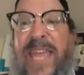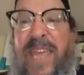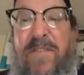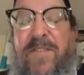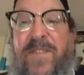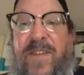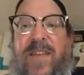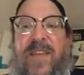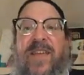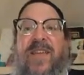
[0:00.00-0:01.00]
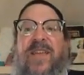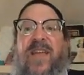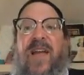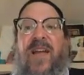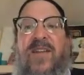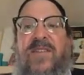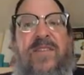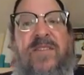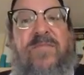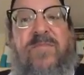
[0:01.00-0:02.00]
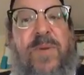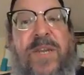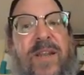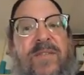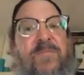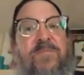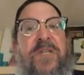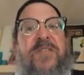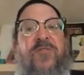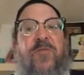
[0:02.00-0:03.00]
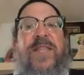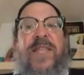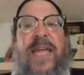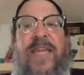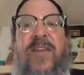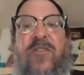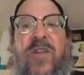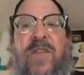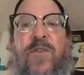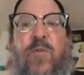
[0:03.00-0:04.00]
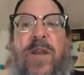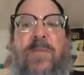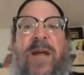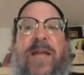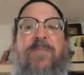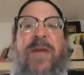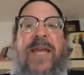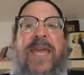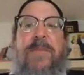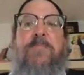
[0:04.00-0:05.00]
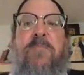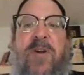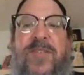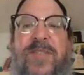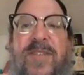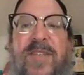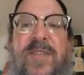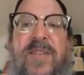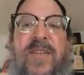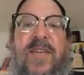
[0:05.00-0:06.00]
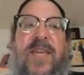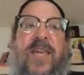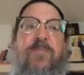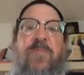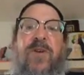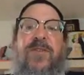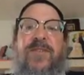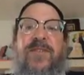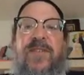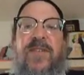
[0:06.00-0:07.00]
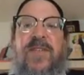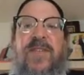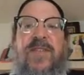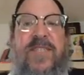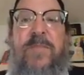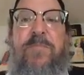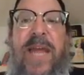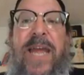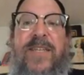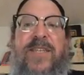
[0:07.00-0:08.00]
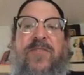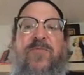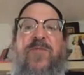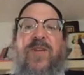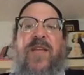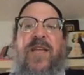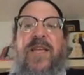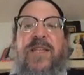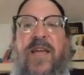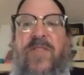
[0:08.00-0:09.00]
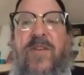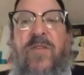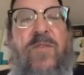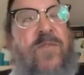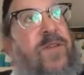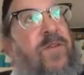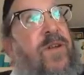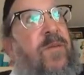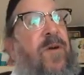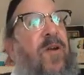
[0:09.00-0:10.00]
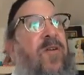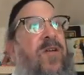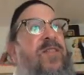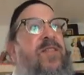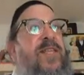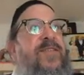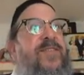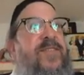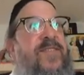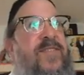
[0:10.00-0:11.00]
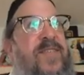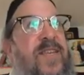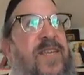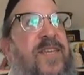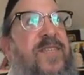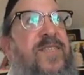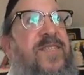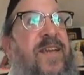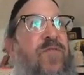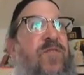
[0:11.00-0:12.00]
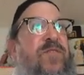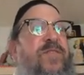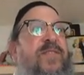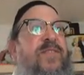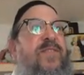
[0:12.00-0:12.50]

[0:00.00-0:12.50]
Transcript: If, uh, but but during that year, if you want to buy it back, he must he must sell it back to you. Now, there their Gemara lists several